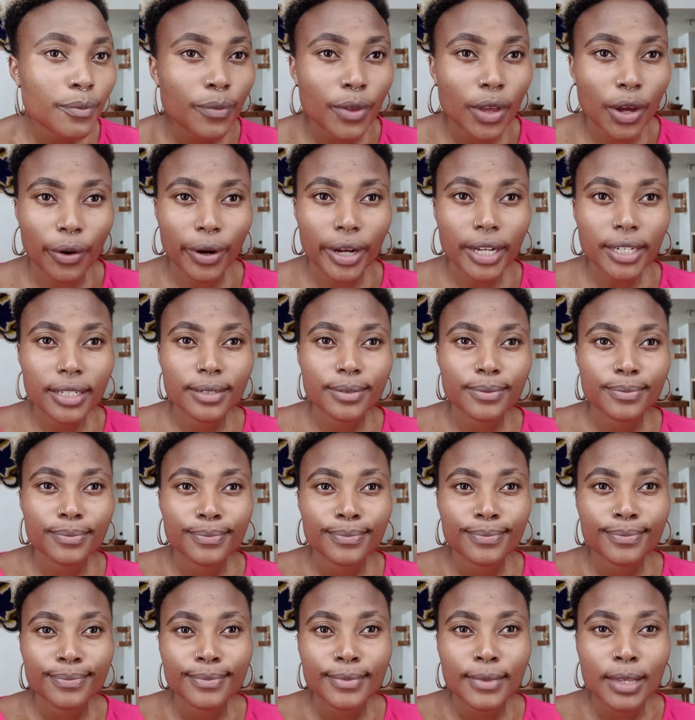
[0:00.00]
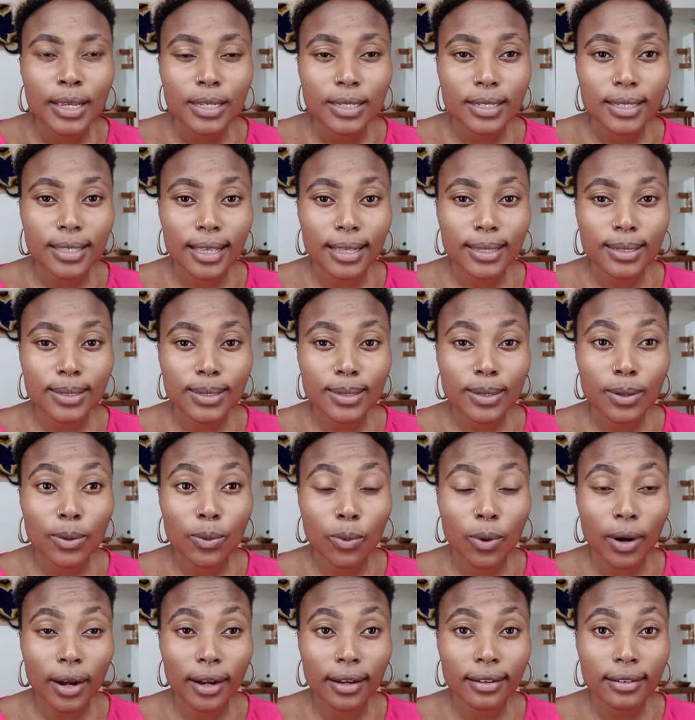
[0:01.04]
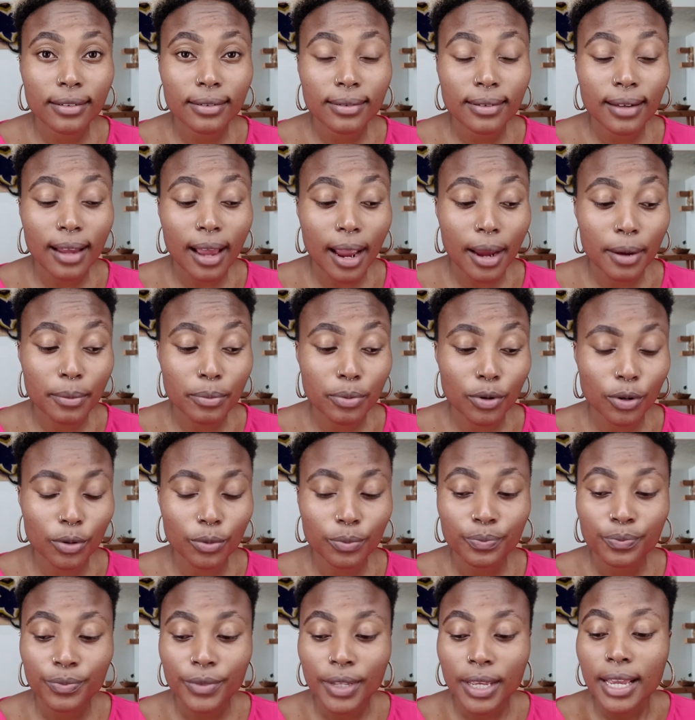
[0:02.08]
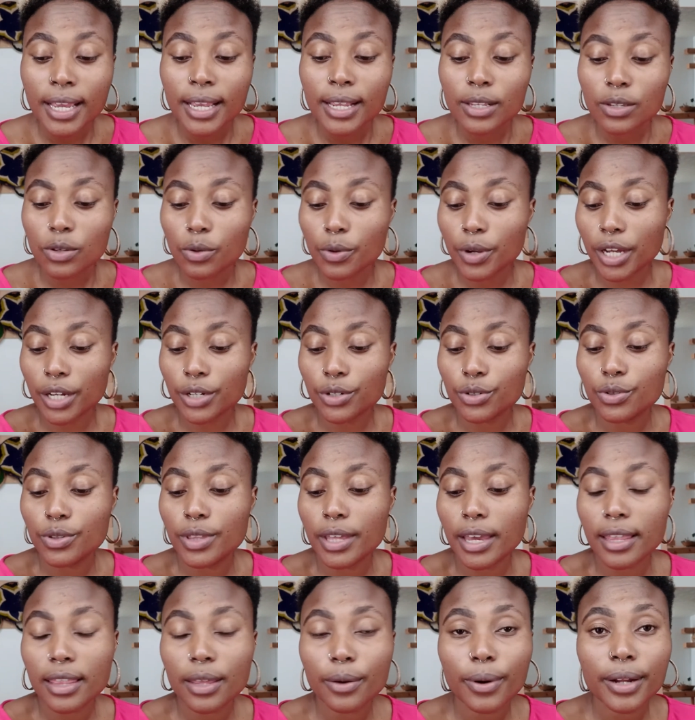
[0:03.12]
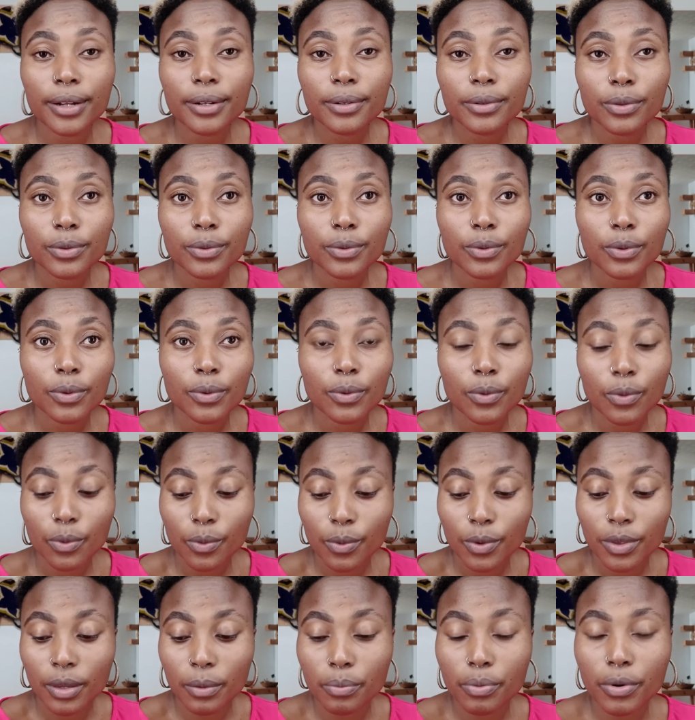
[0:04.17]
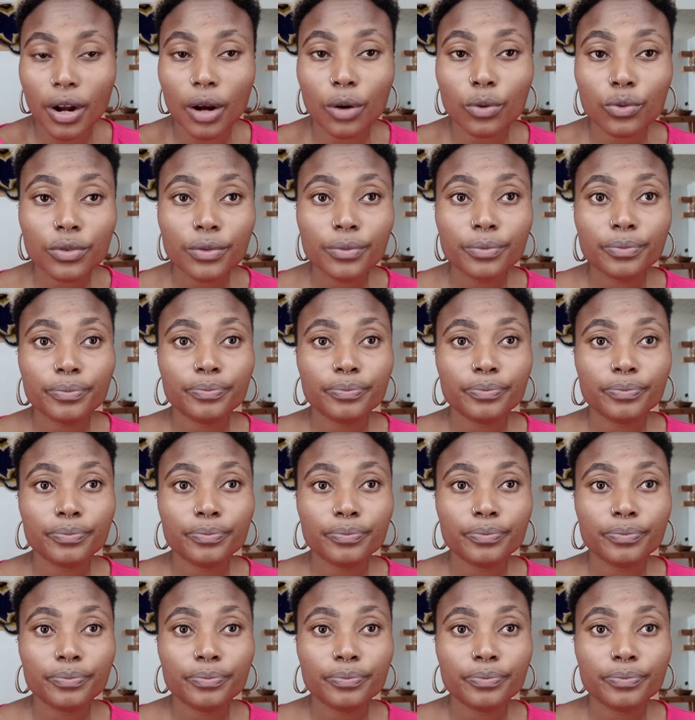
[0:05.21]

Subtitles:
All right, so that's one eyebrow. So we can do the other one with a brown.